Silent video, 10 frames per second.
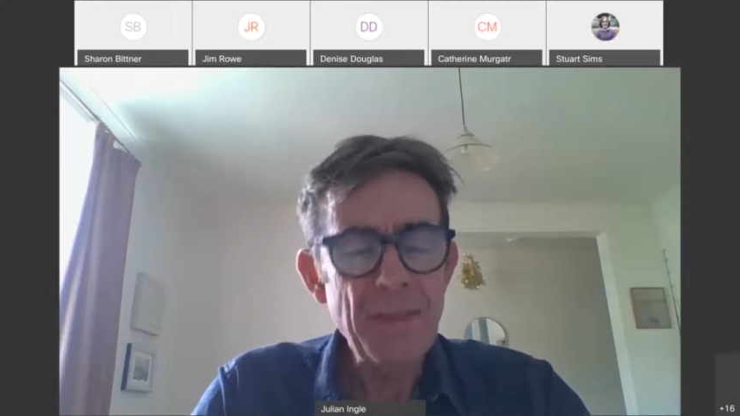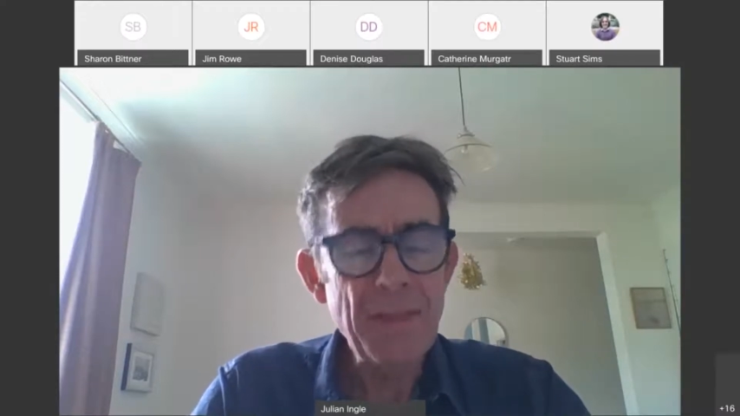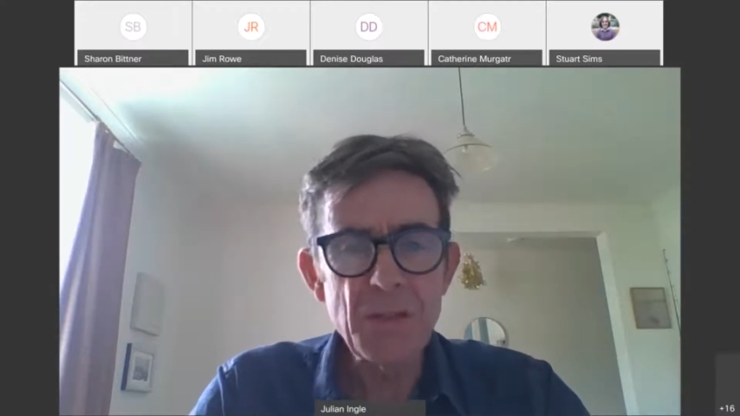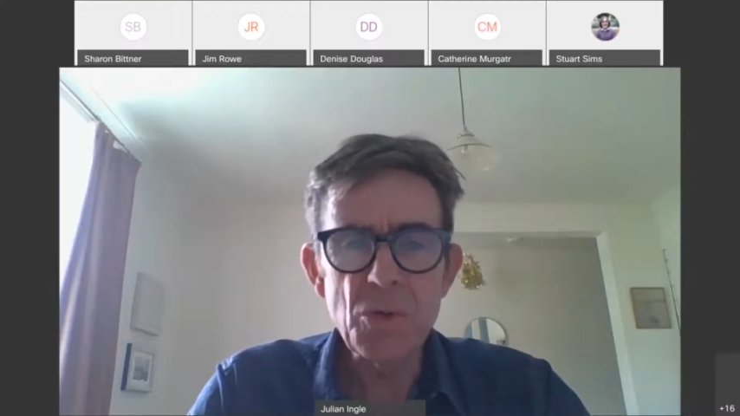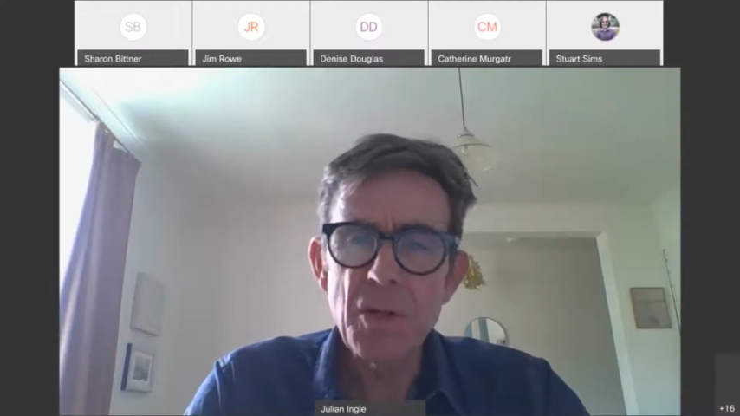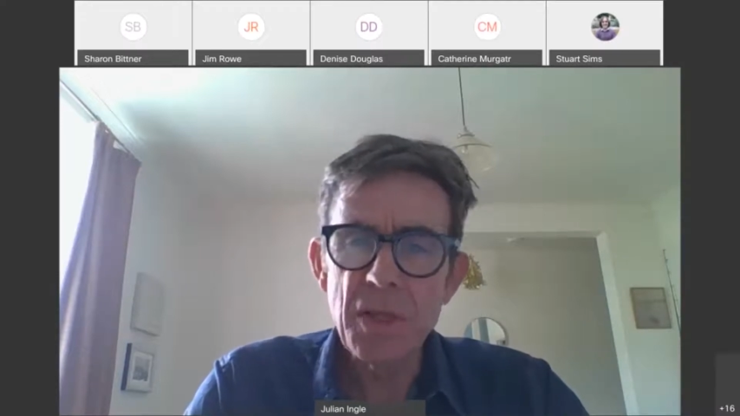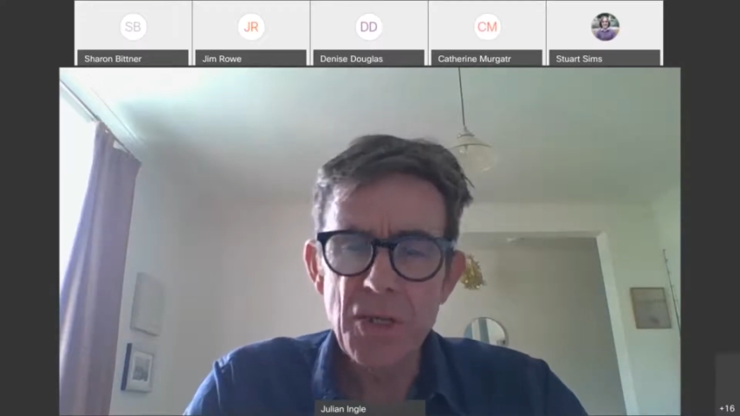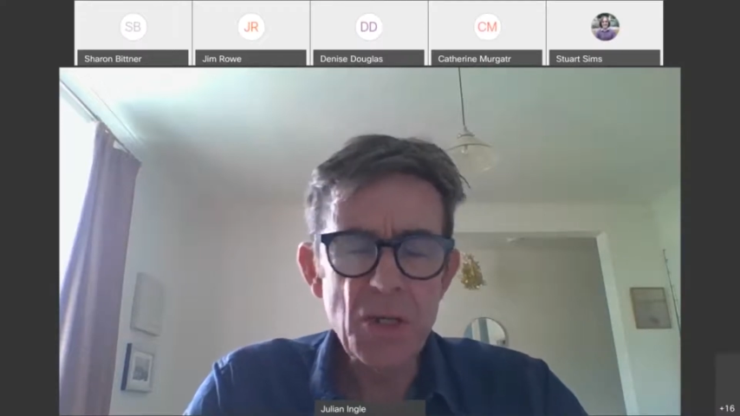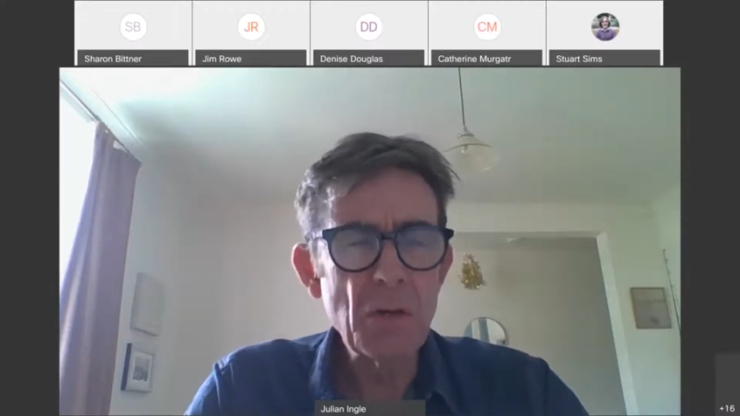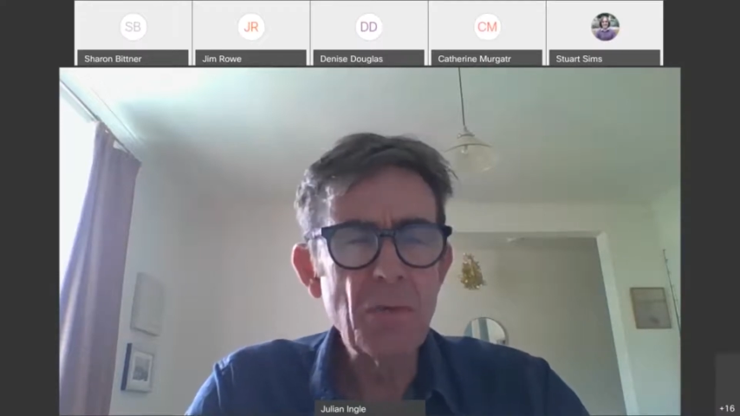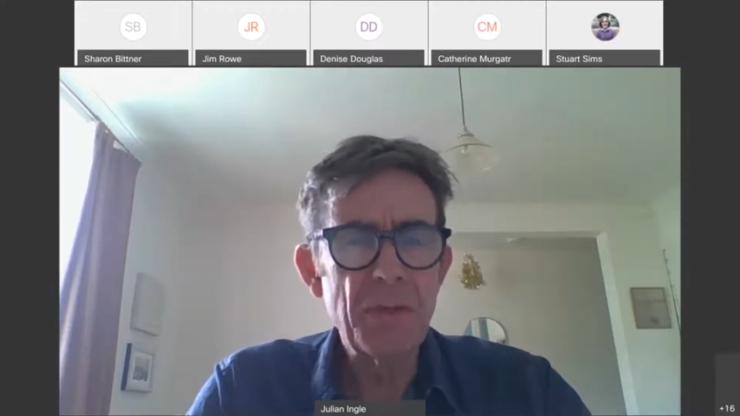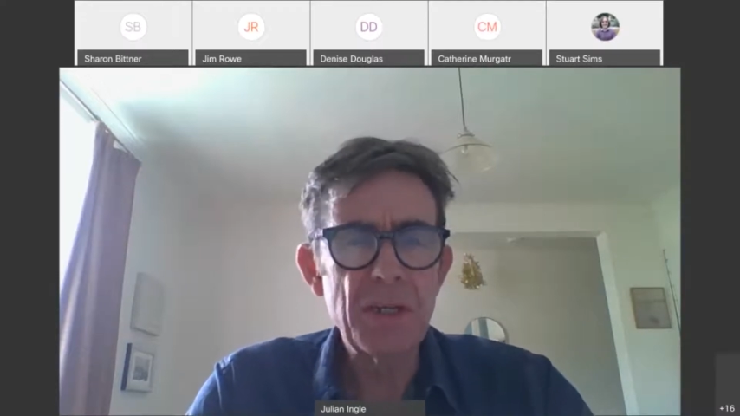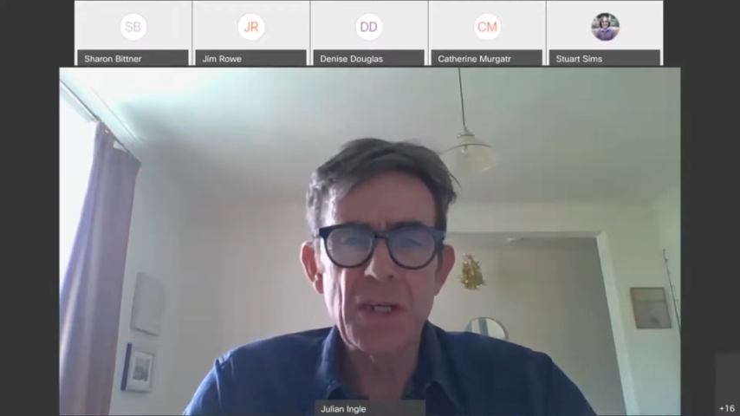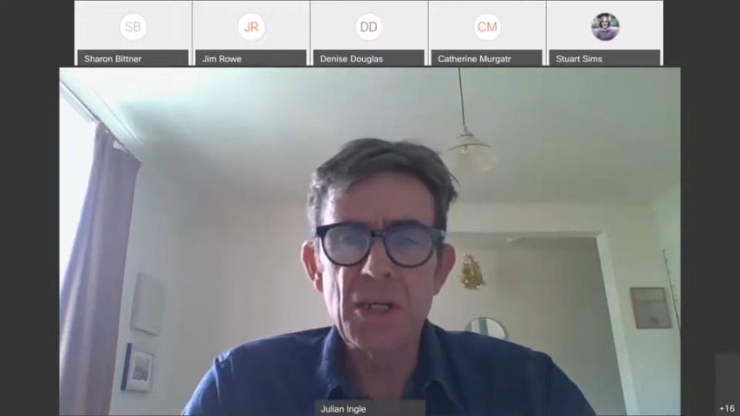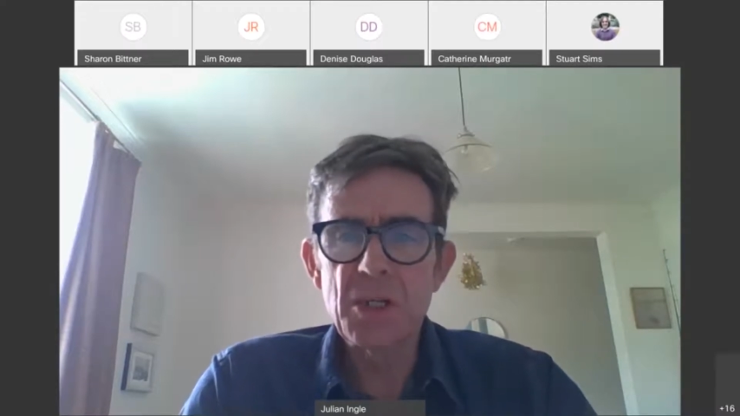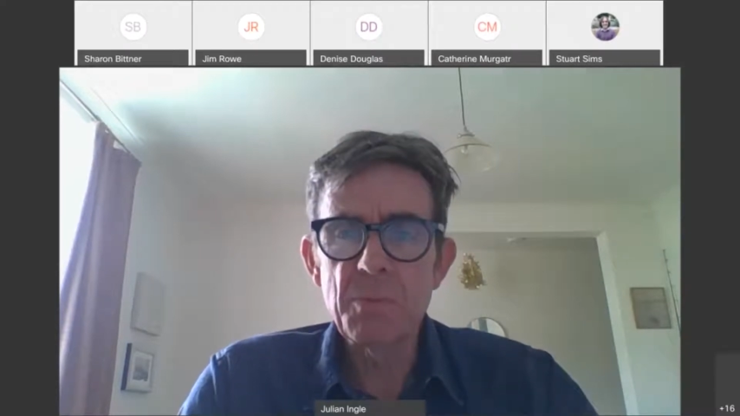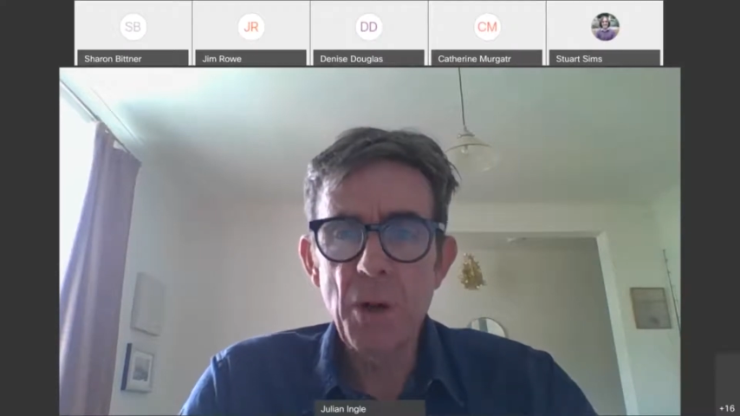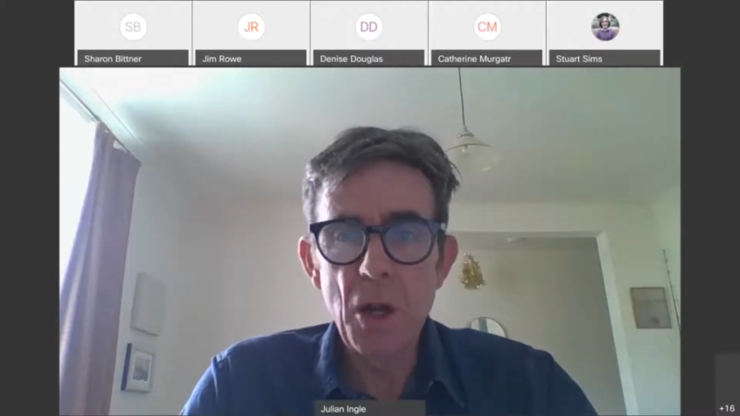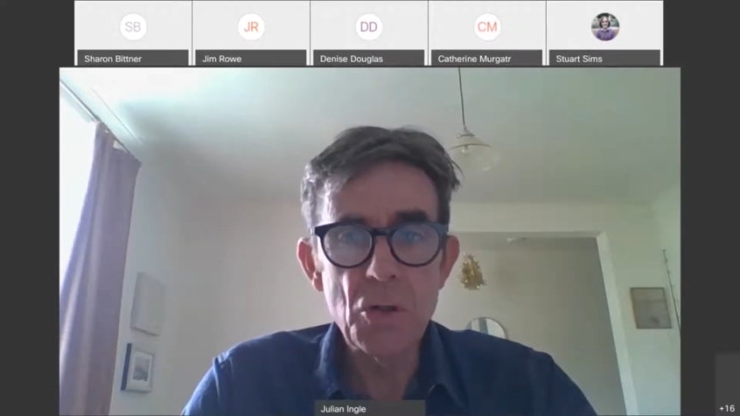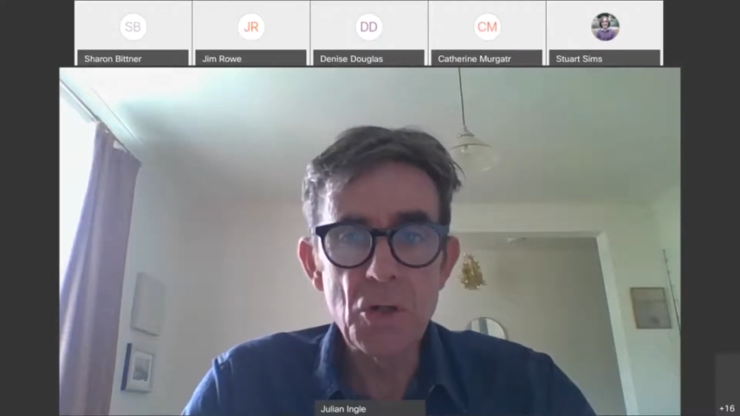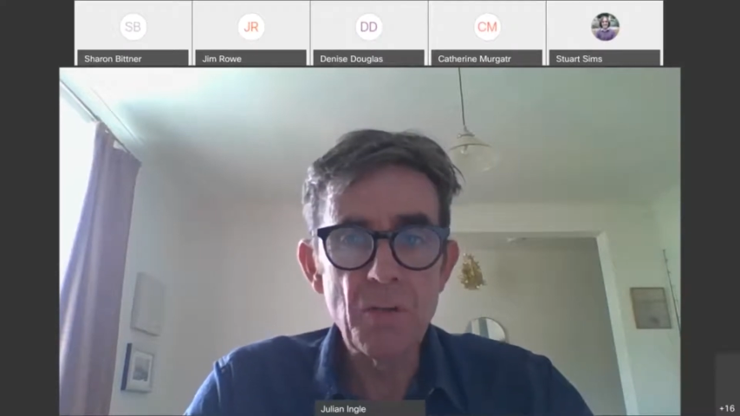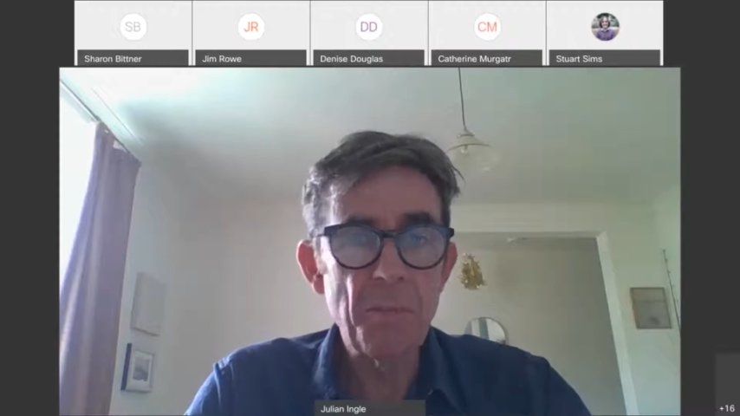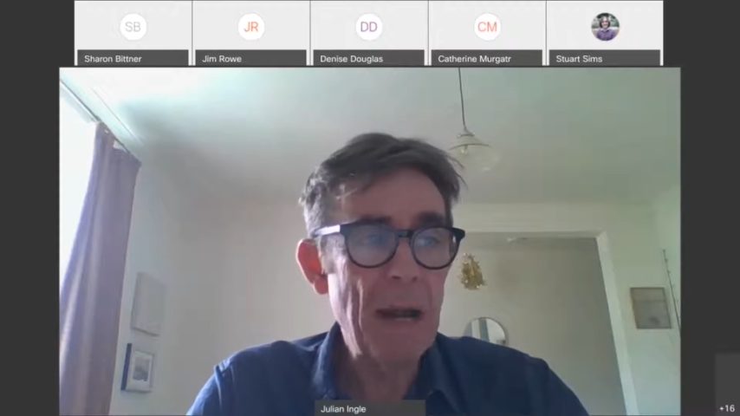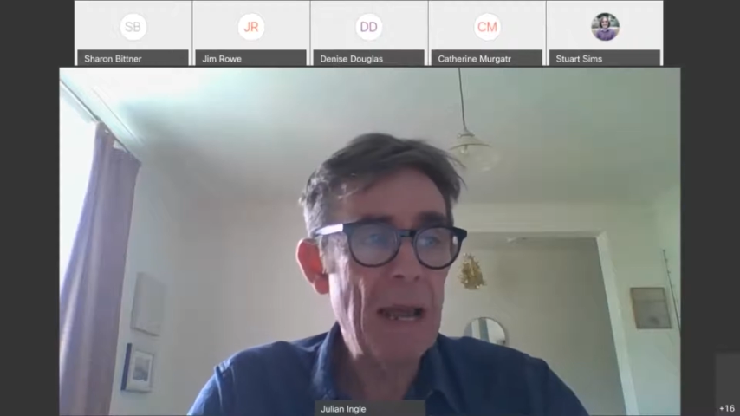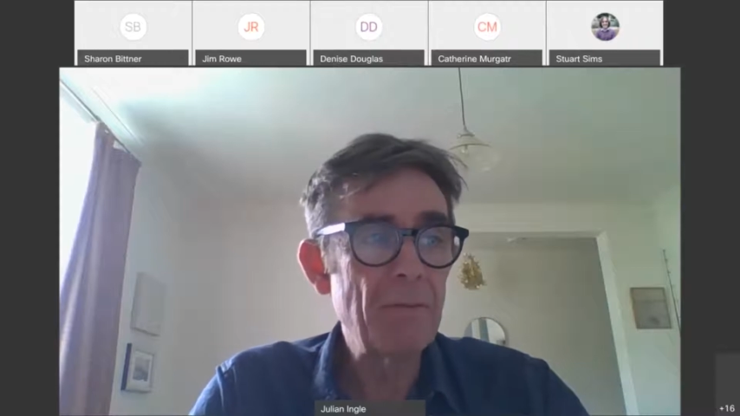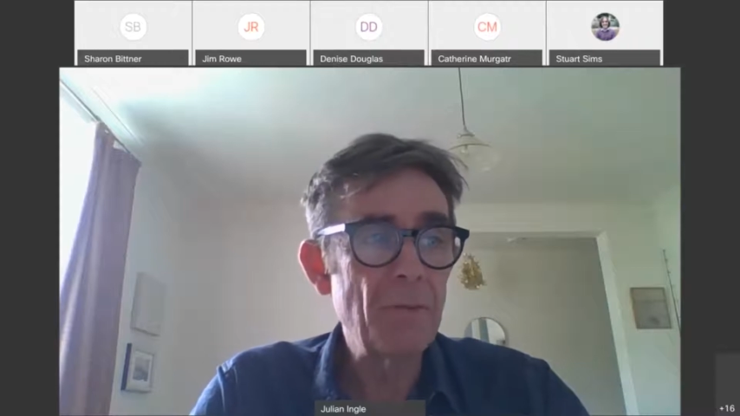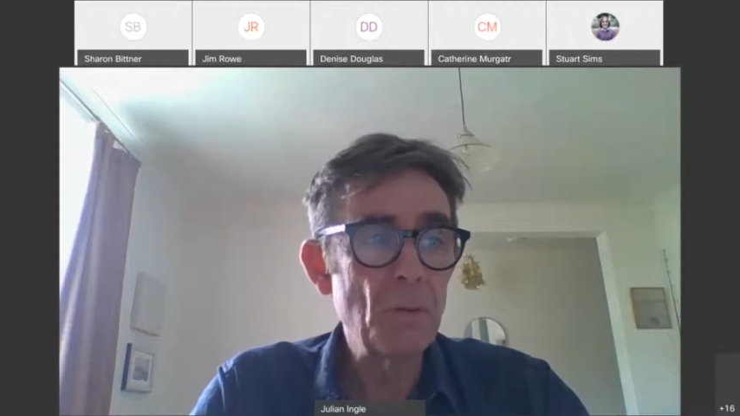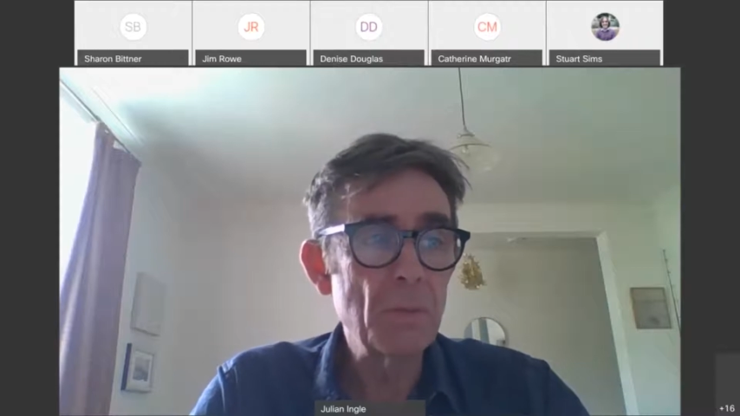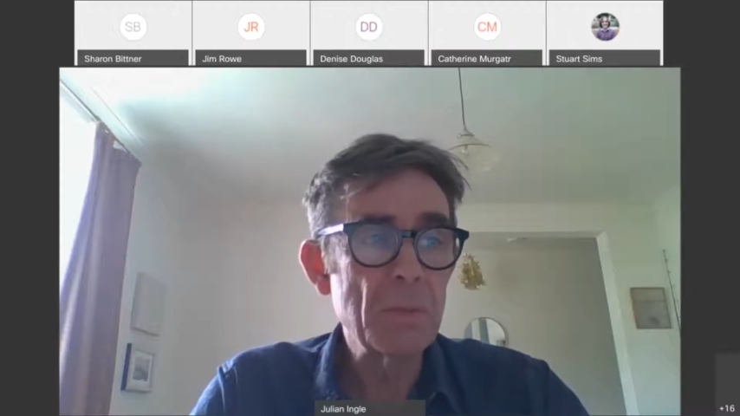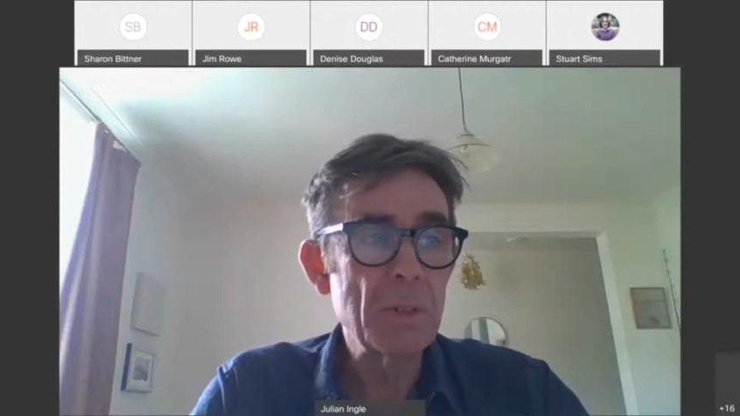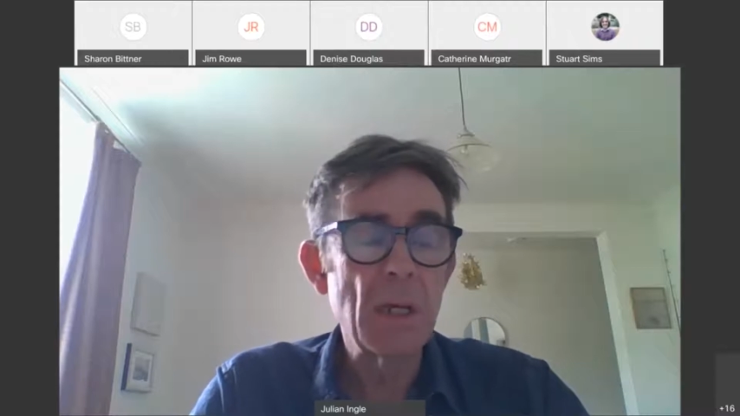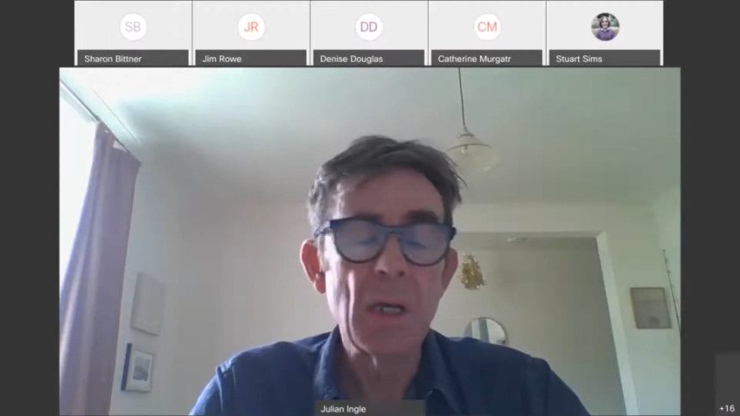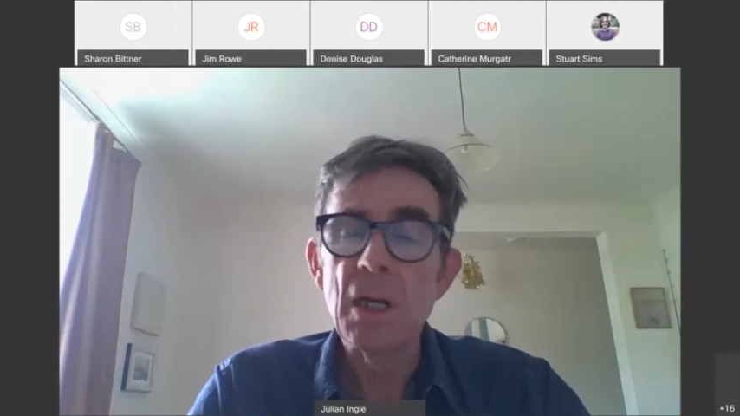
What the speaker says: think there's also this issue of this explosion of platforms,